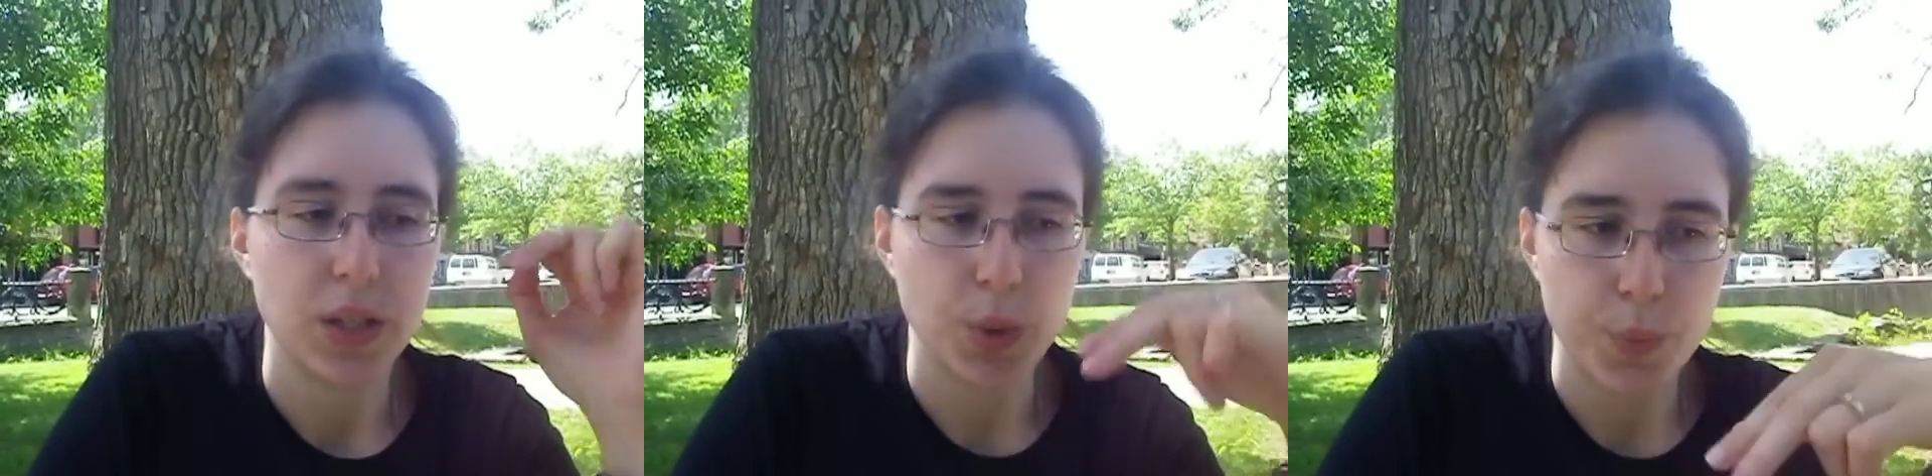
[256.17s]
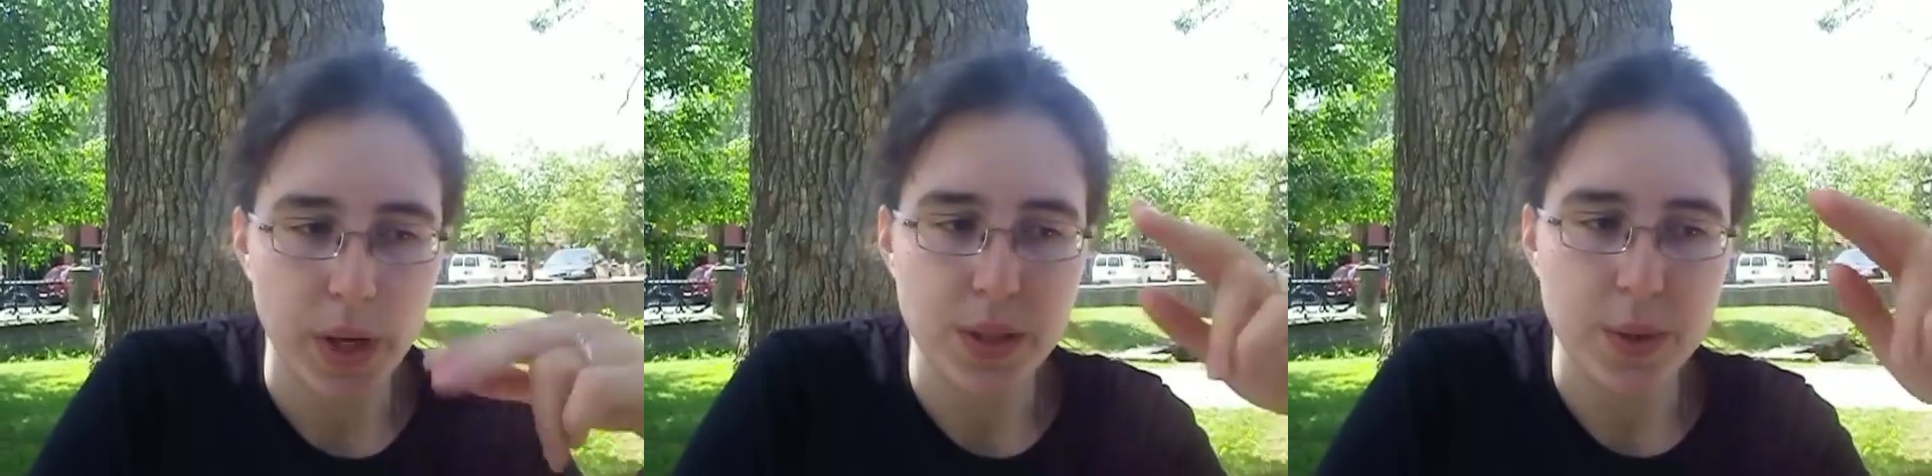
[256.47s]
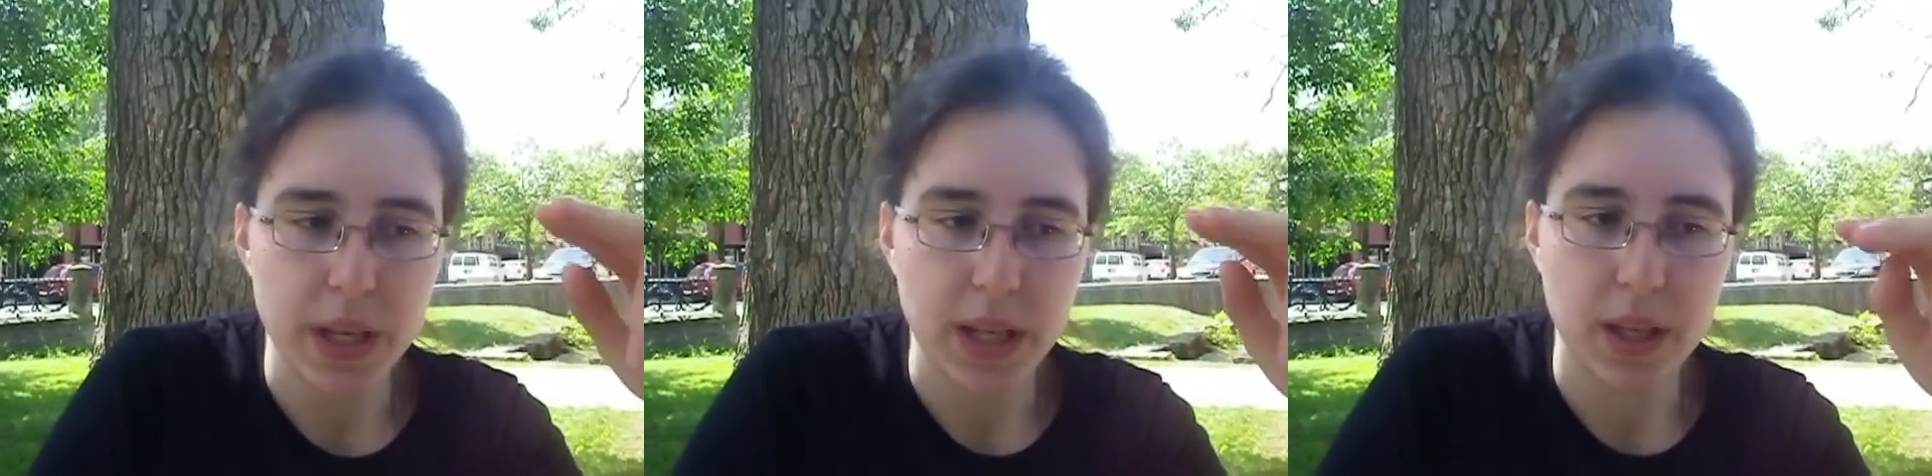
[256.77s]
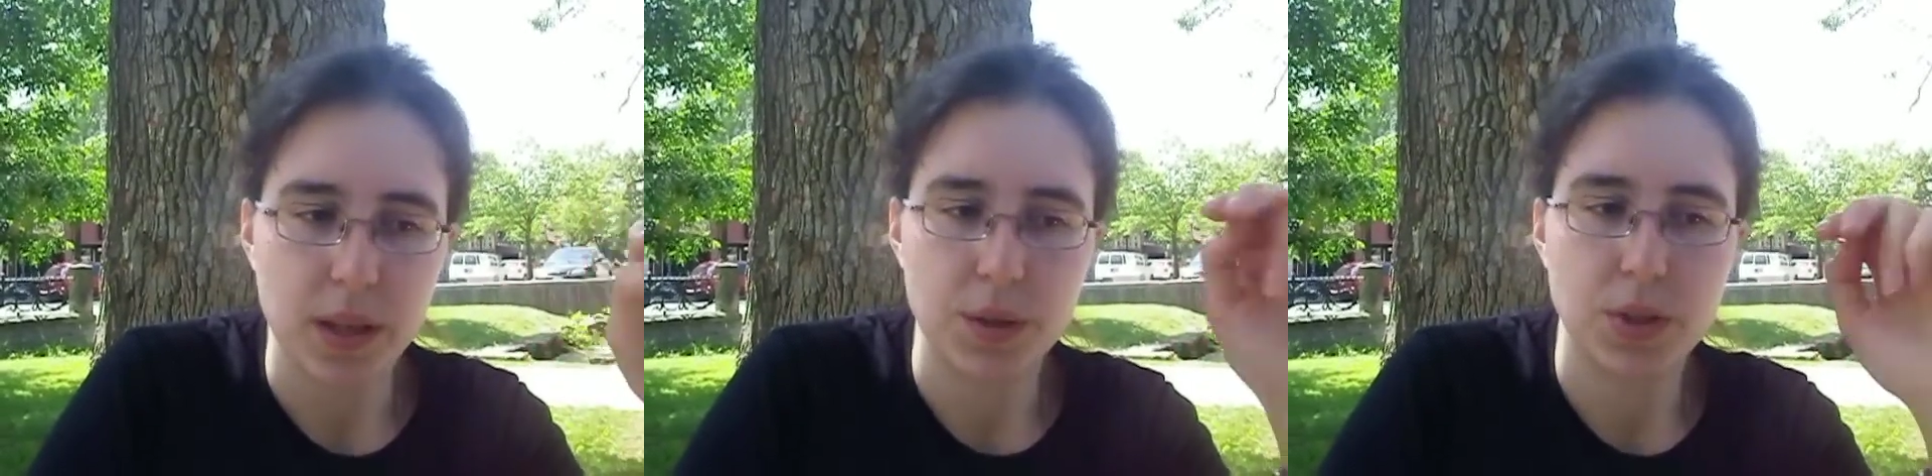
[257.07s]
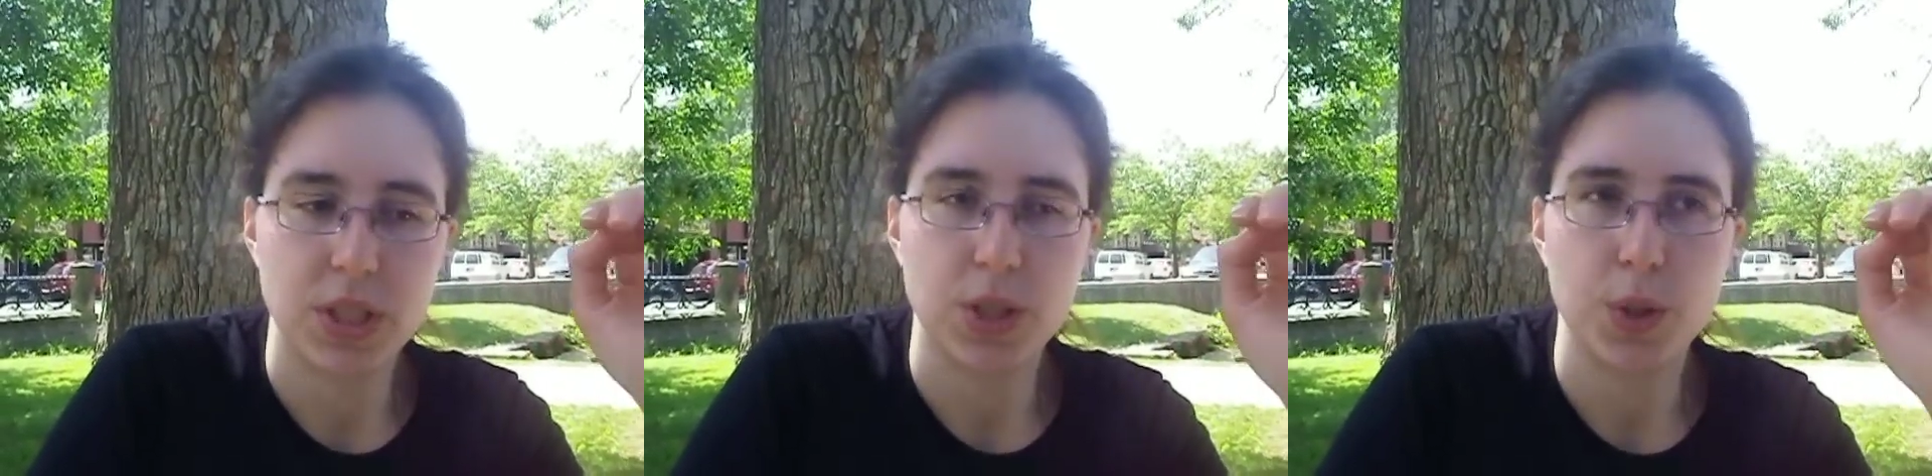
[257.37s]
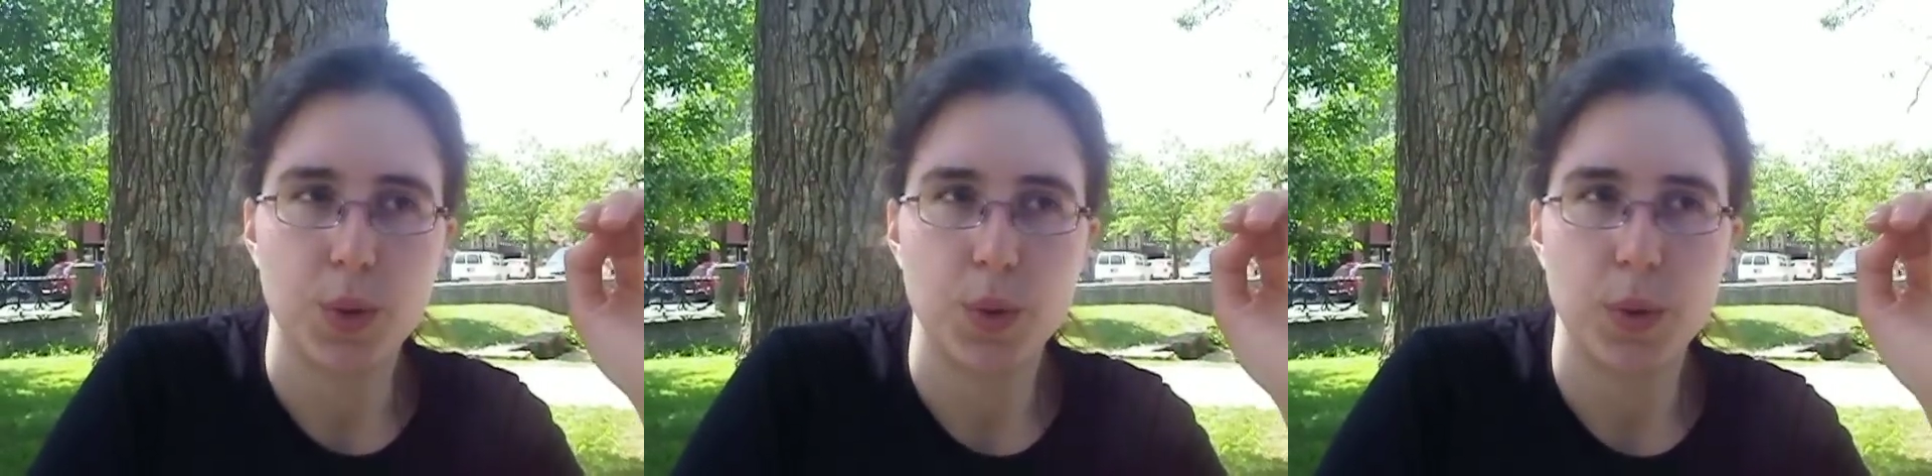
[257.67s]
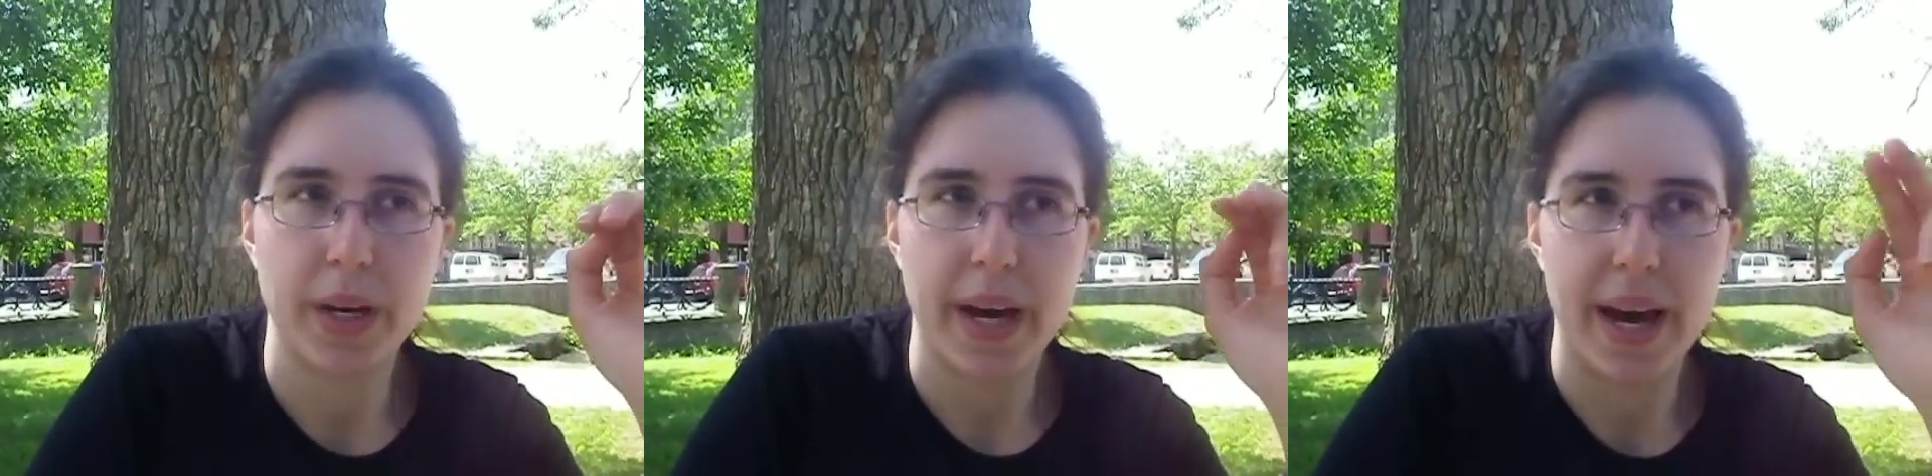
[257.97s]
New Brunswick used to